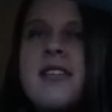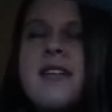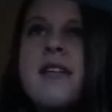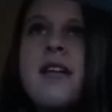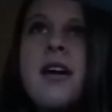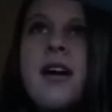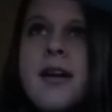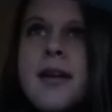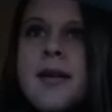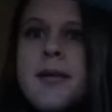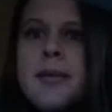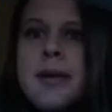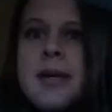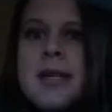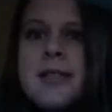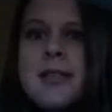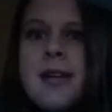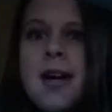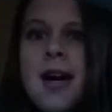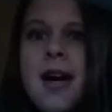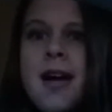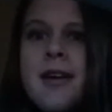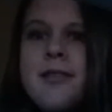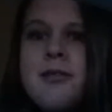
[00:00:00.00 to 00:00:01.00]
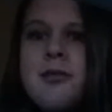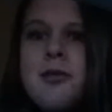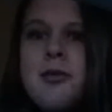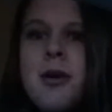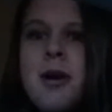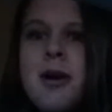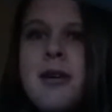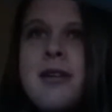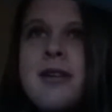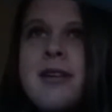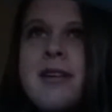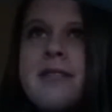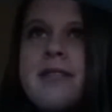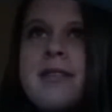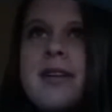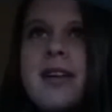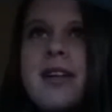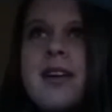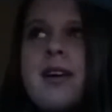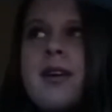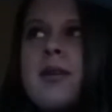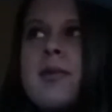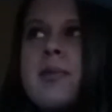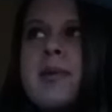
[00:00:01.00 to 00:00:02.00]
They're not gonna be as high of quality
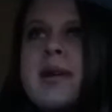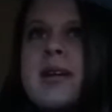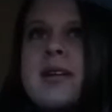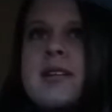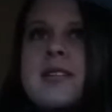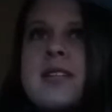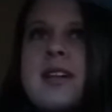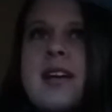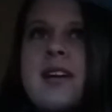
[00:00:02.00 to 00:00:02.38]
video because